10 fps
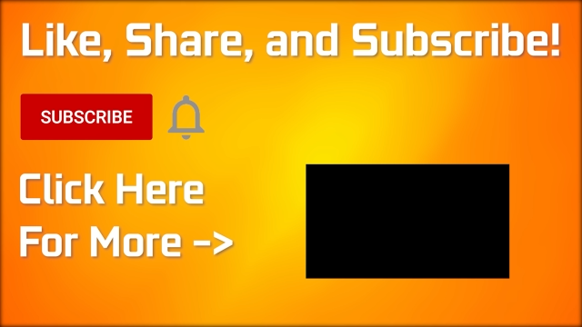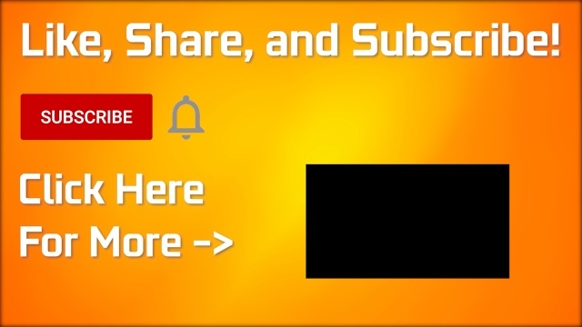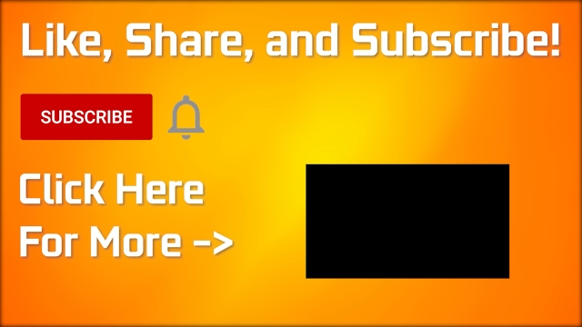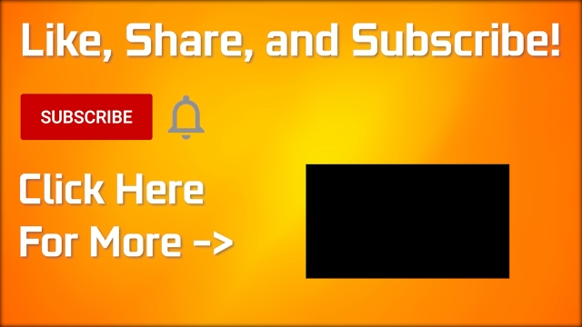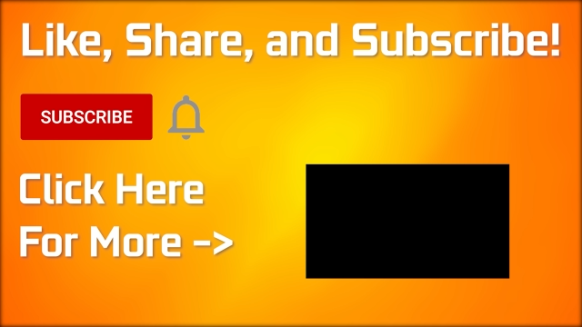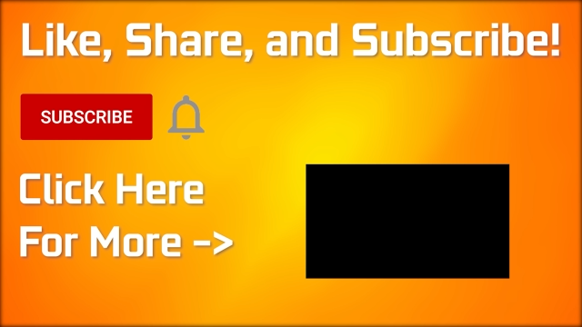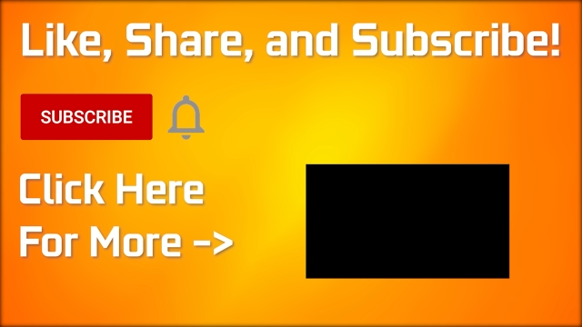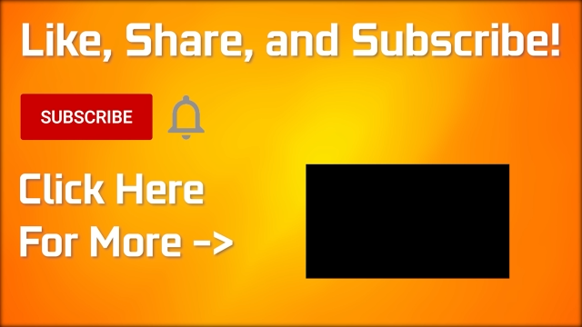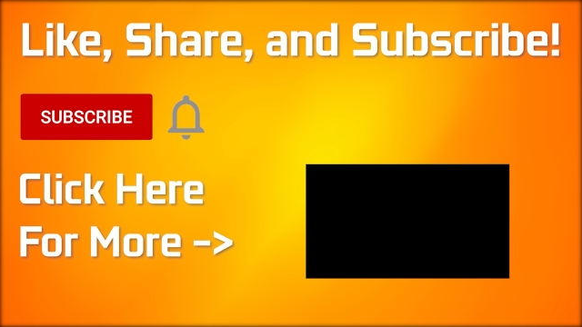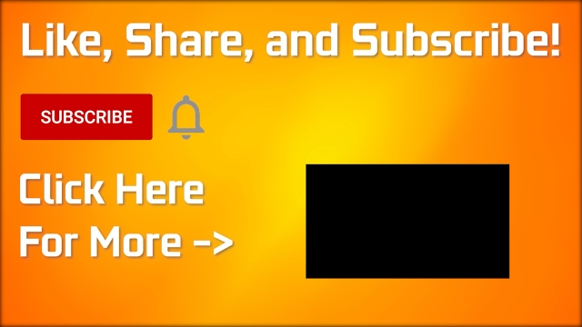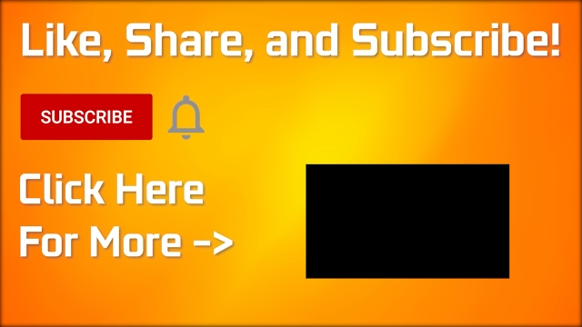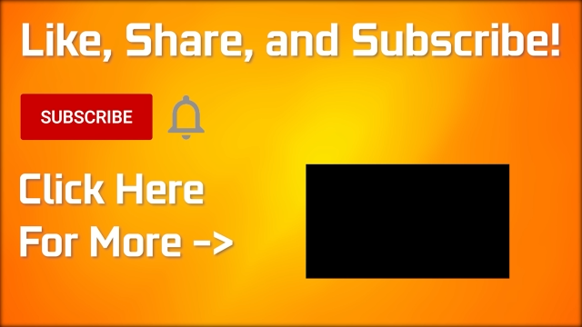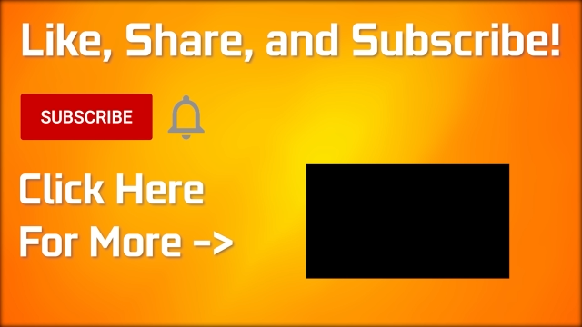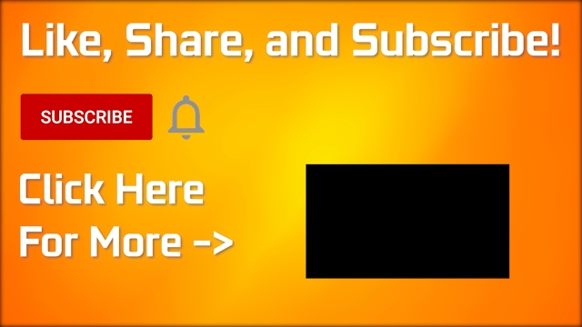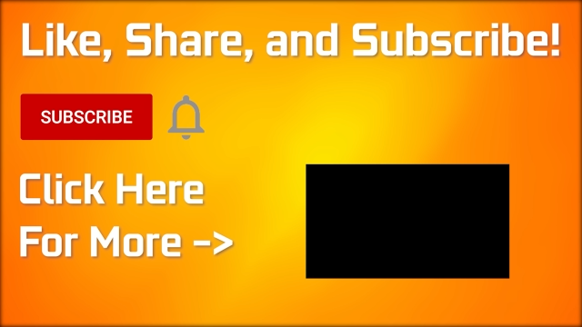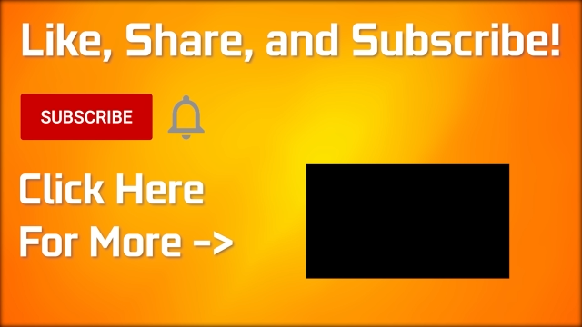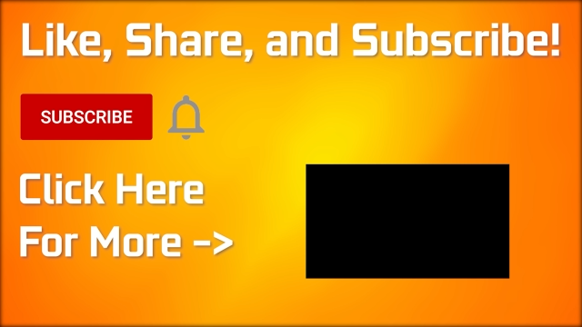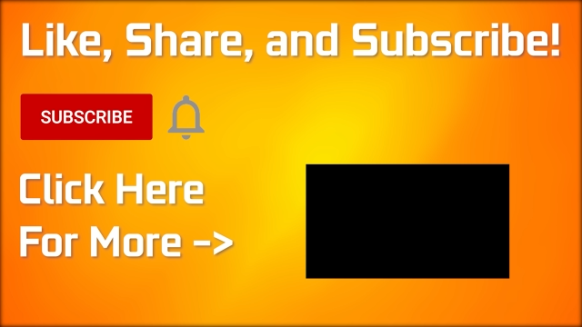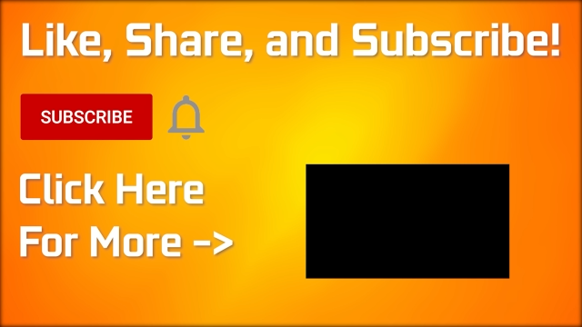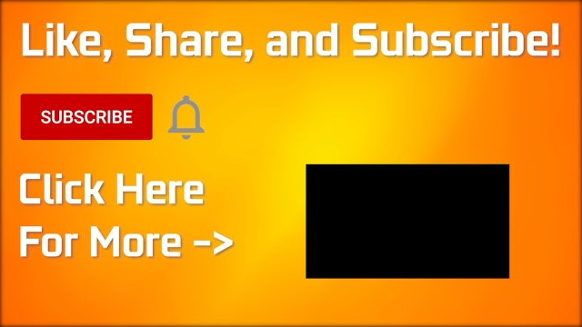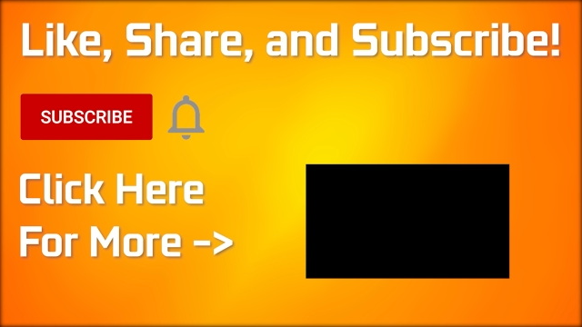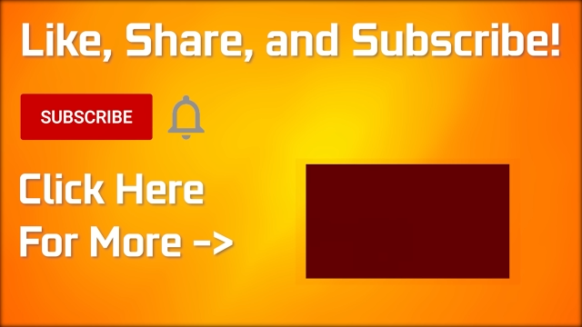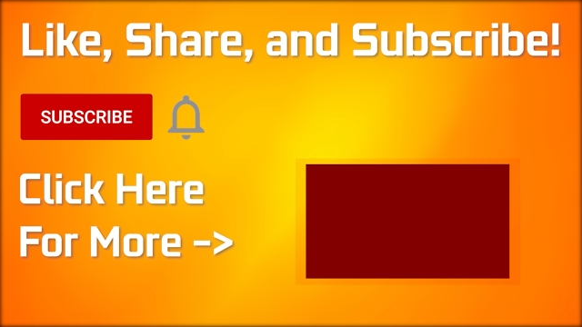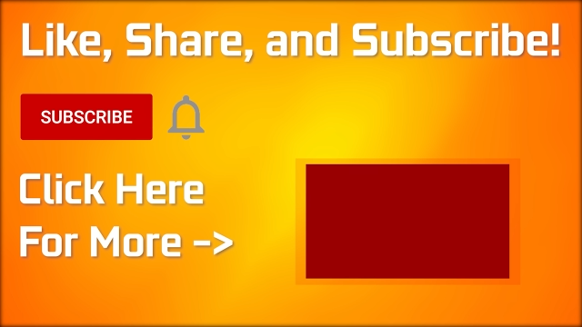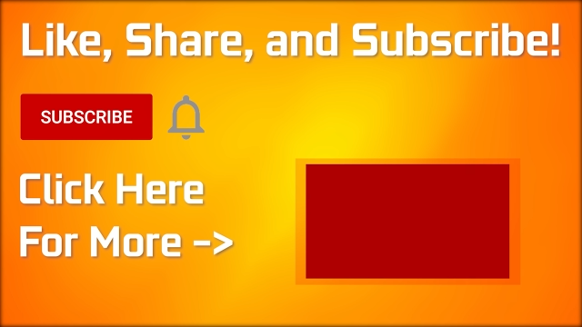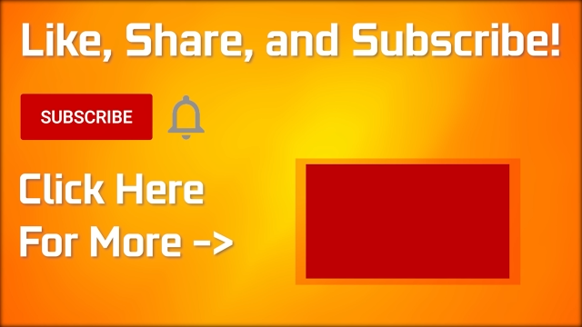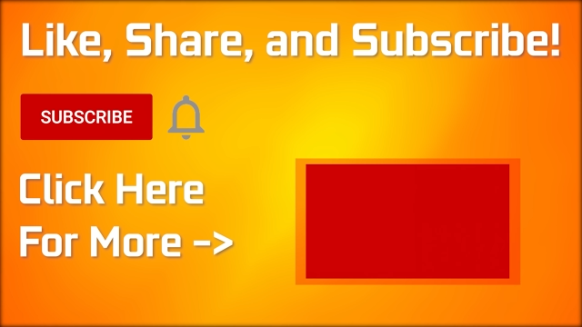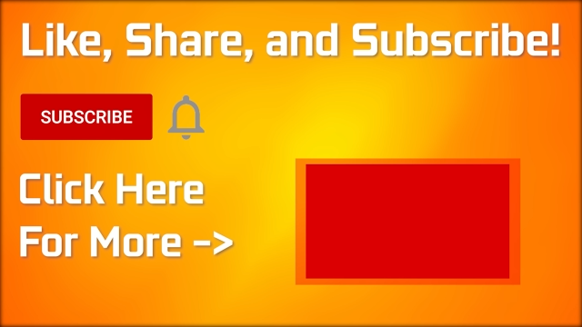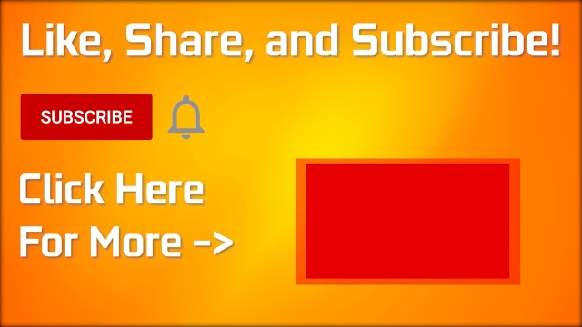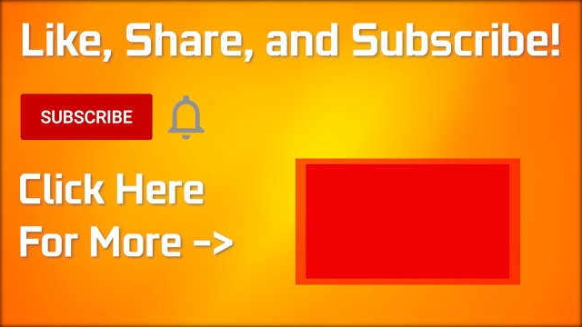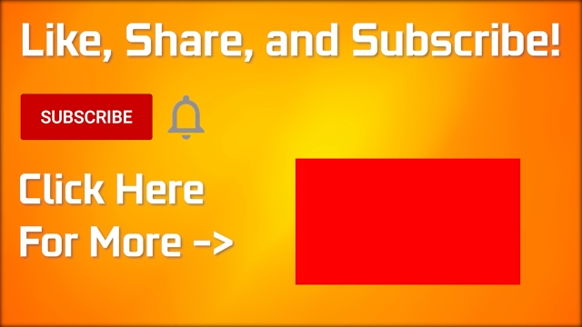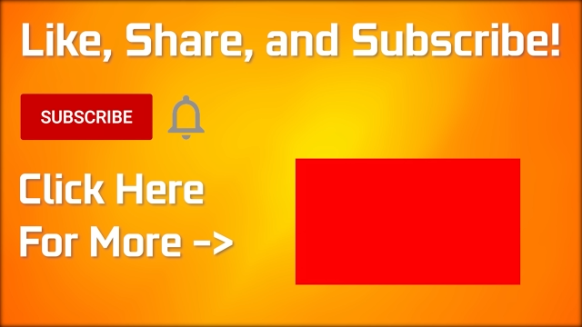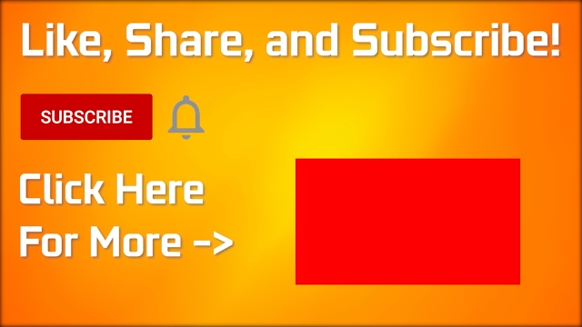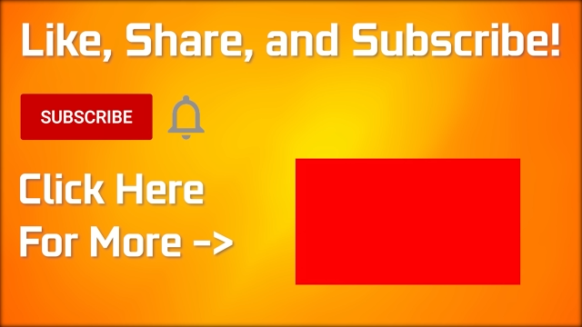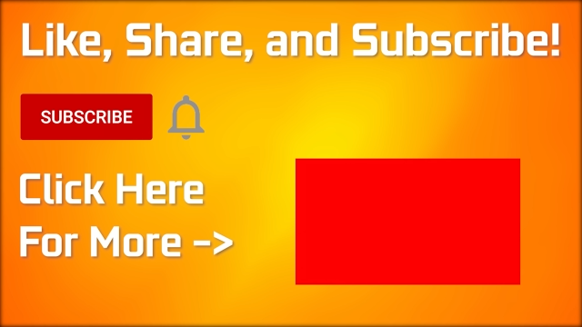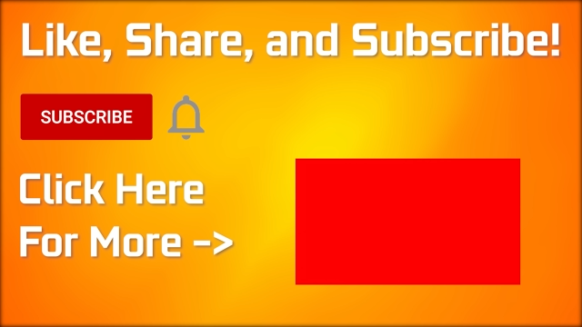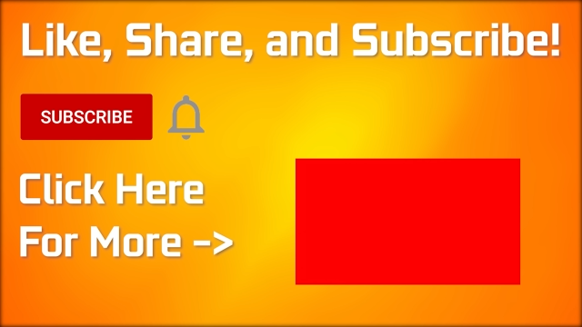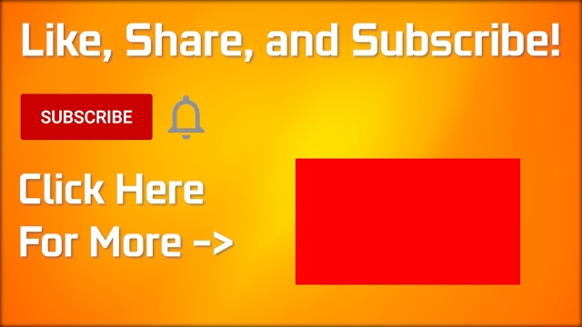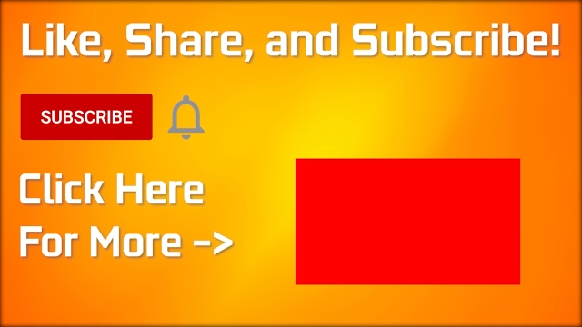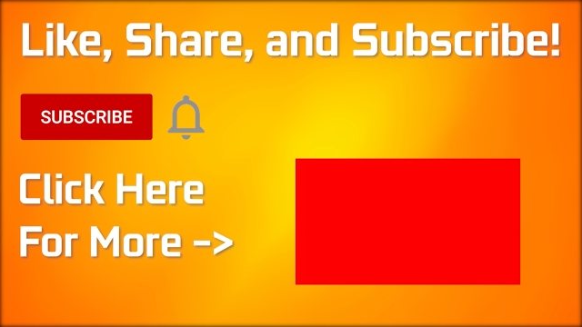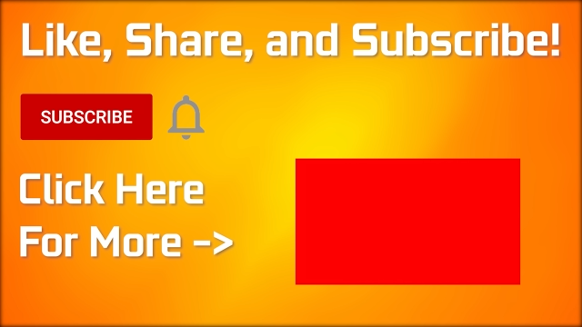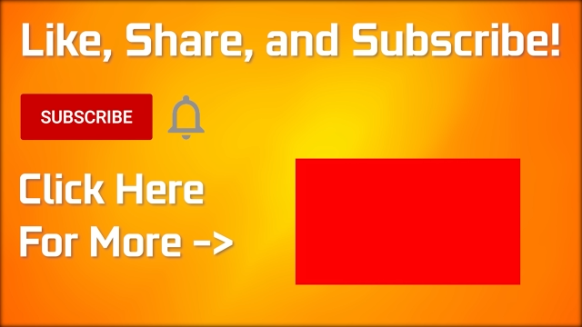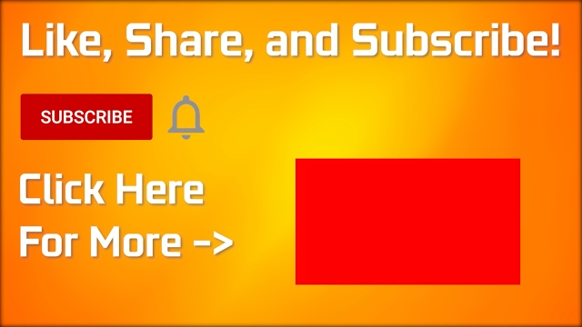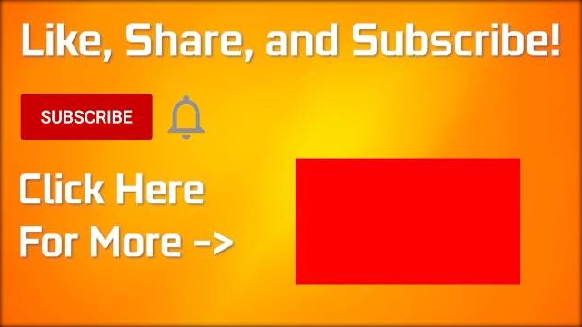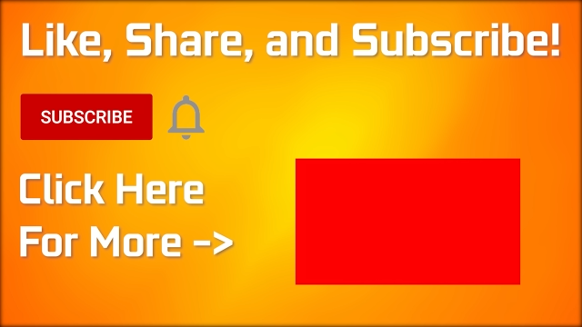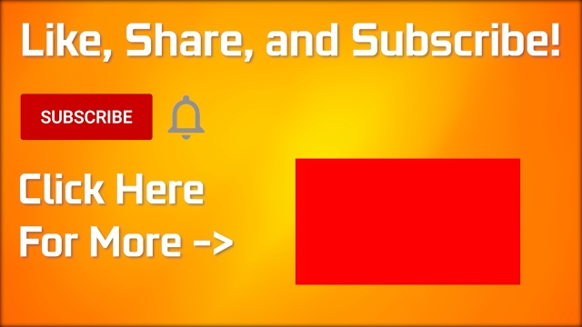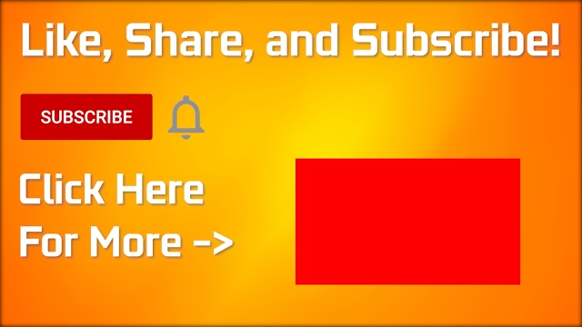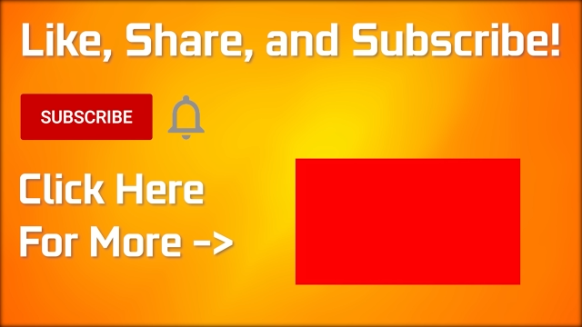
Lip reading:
Nobody's mouth can be seen.